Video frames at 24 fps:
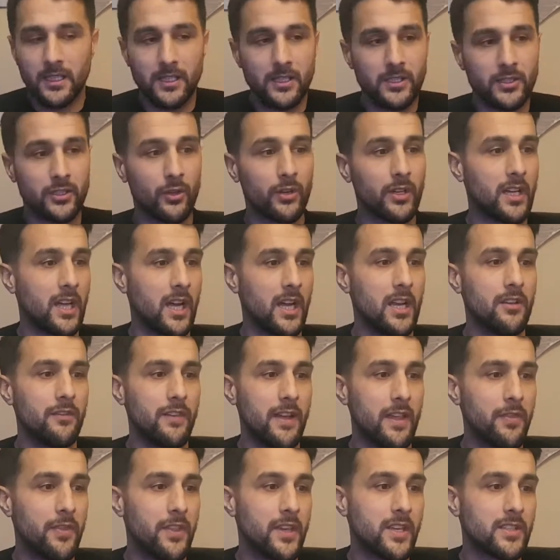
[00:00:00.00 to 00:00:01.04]
So to kind of
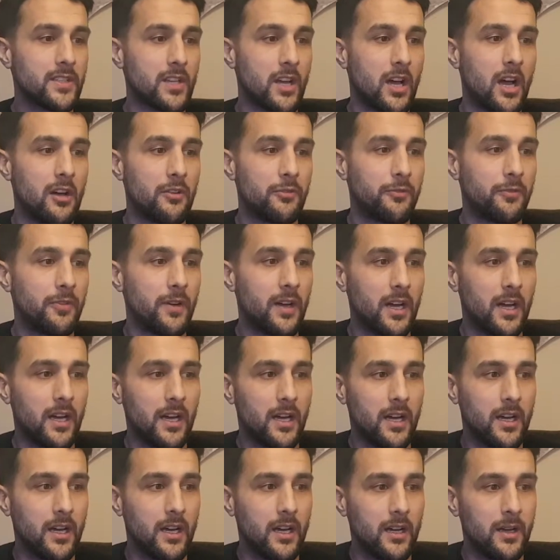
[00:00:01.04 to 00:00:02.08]
end things off,
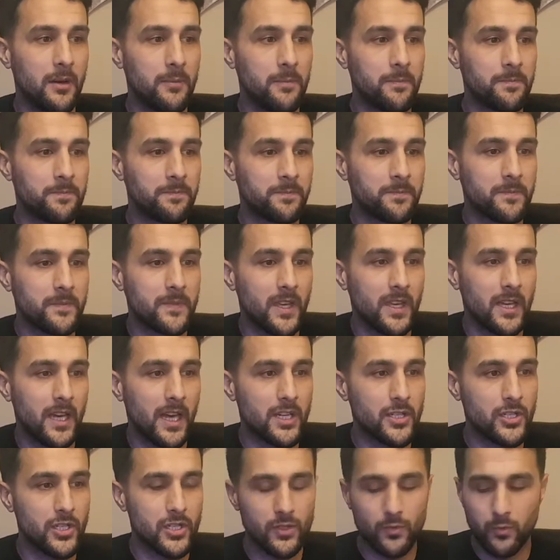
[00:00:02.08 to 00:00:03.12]
um,
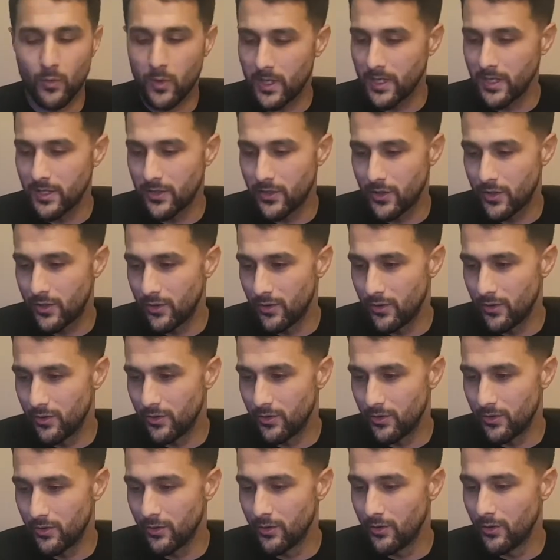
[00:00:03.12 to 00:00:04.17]
I just wanted
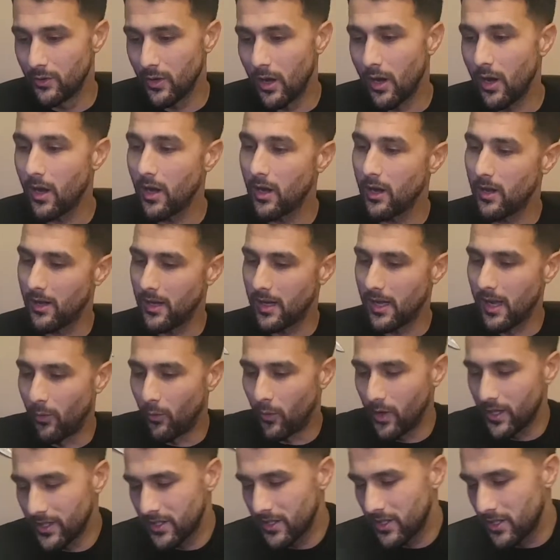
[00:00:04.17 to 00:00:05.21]
to, I
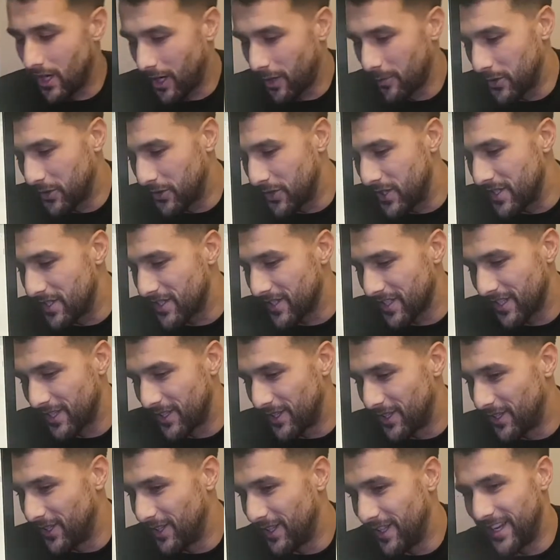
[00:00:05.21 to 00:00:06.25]
wanted to talk about these
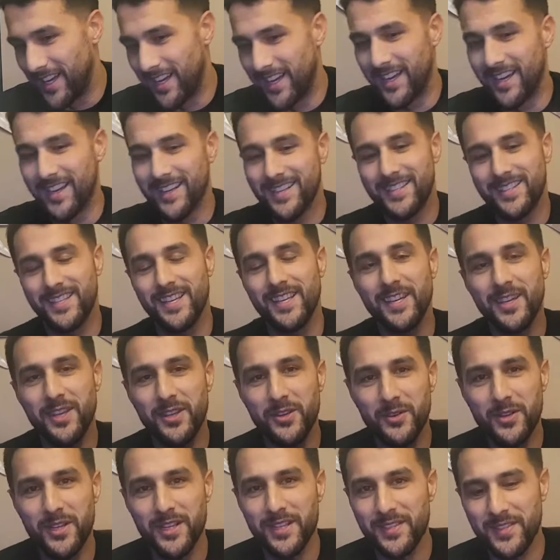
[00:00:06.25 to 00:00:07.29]
little uh, seeding
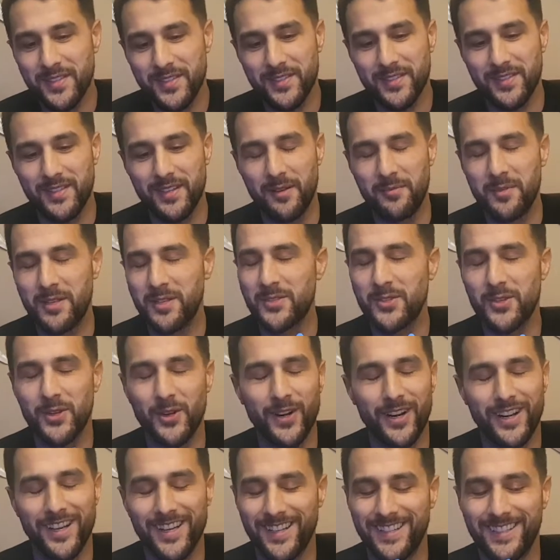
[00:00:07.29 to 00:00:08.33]
units. I mean,
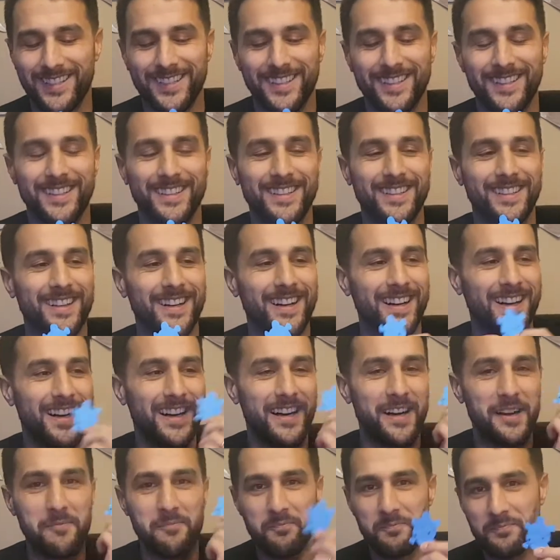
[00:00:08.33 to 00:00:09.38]
sorry,
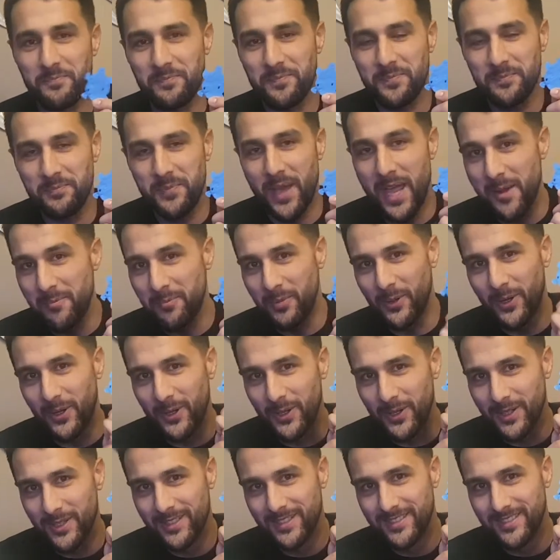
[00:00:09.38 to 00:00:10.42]
uh,
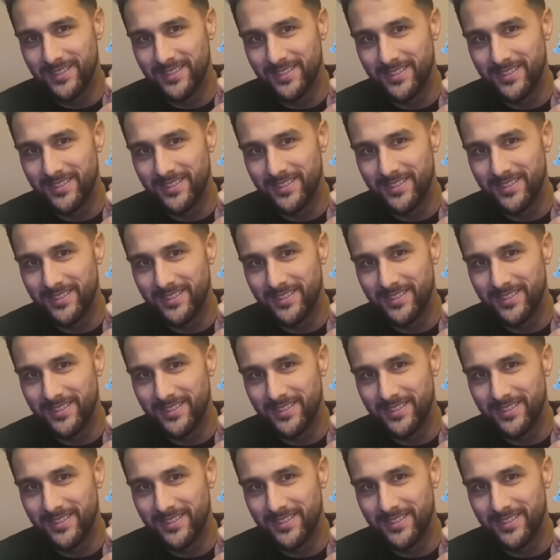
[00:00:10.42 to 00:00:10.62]
paper,